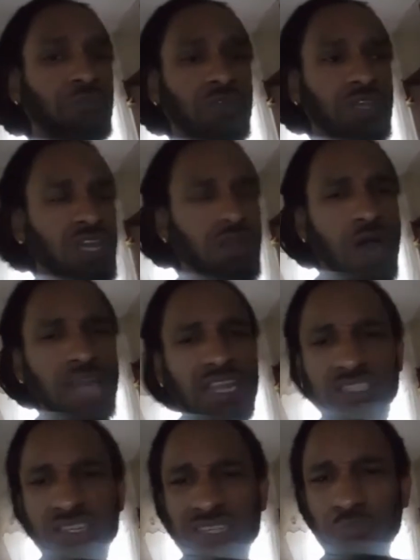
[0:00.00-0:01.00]
you know, I
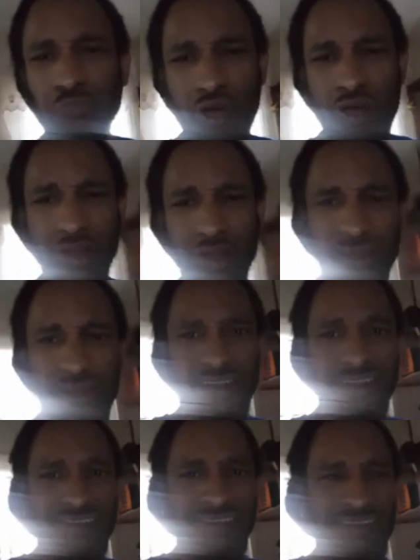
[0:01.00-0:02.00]
didn't just born
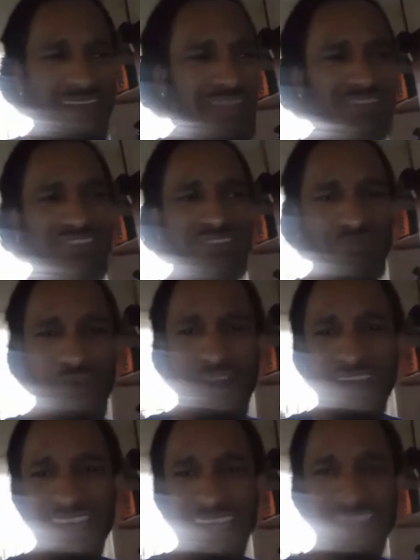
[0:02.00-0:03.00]

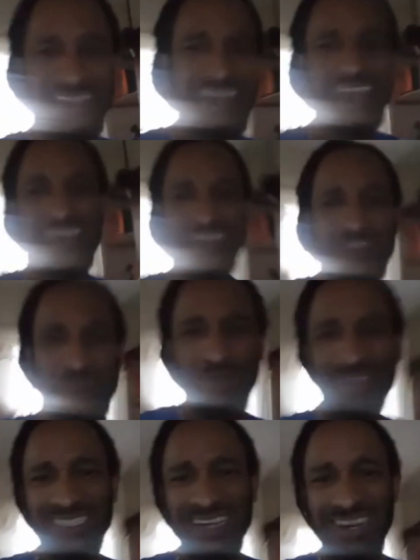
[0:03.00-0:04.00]
yesterday and come
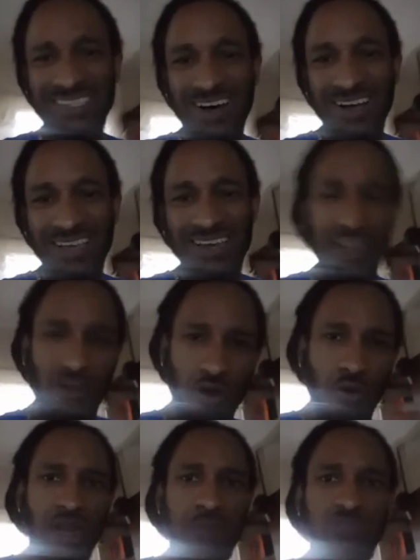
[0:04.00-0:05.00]
and start talking. I
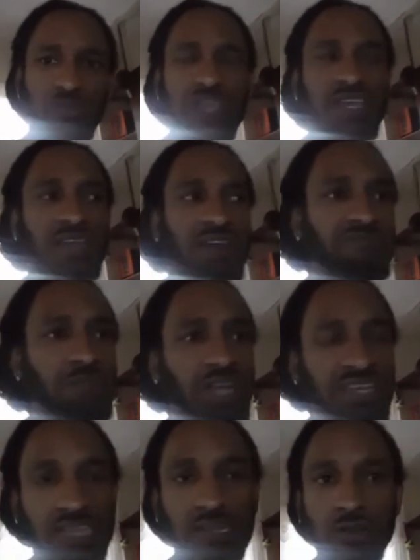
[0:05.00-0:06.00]
know what I'm speaking of
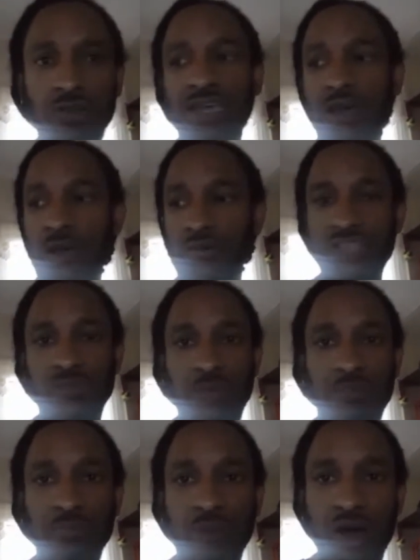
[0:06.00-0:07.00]
because I looked at how these
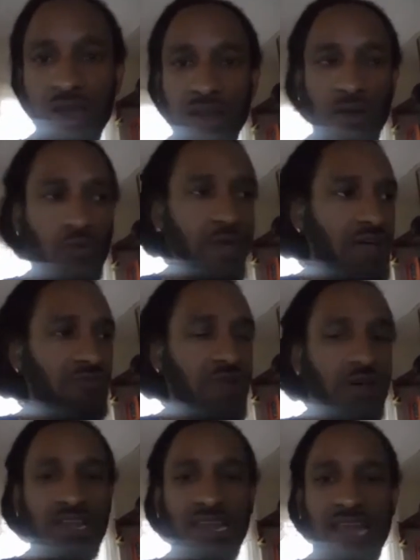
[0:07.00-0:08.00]
people bought their way
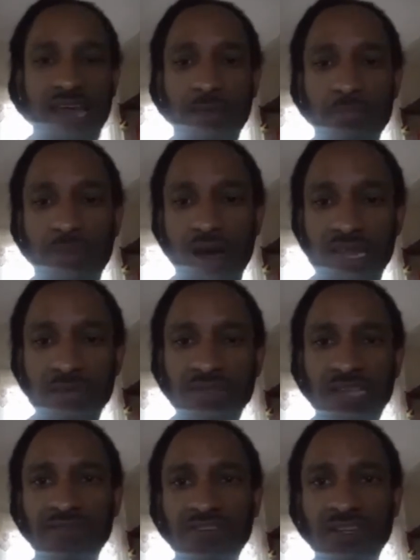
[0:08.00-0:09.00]
around the land and bought
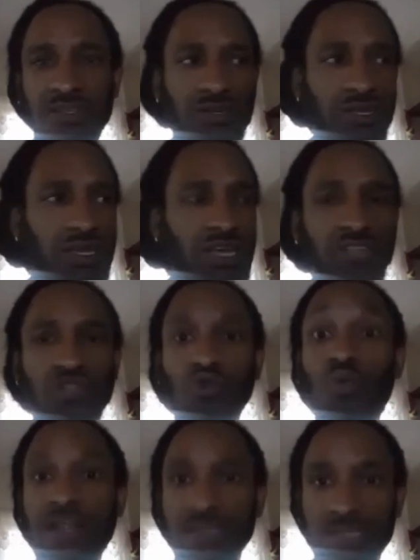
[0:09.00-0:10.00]
themselves into
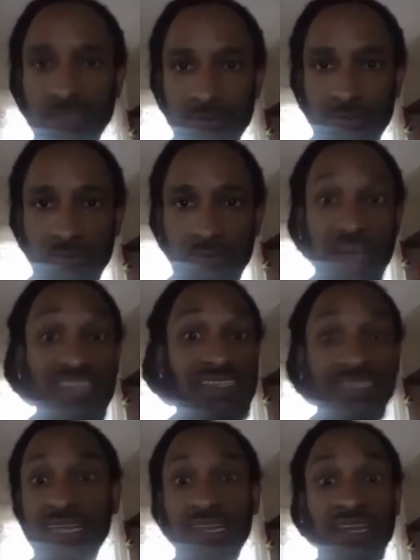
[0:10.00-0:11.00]
wealth by
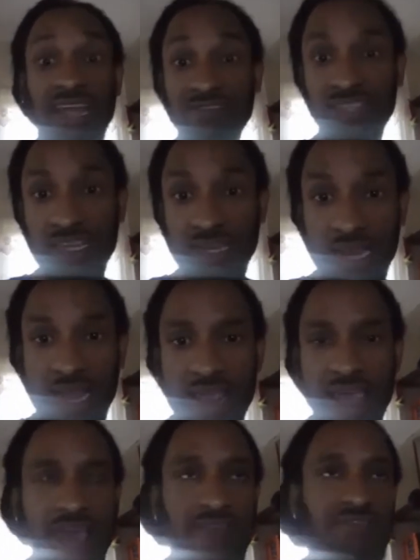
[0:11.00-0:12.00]
stealing everything that they
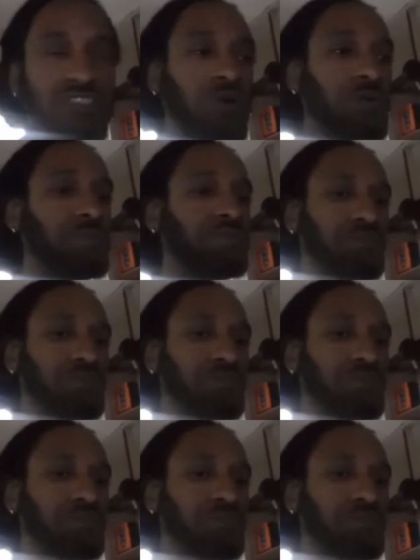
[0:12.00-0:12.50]
have. So,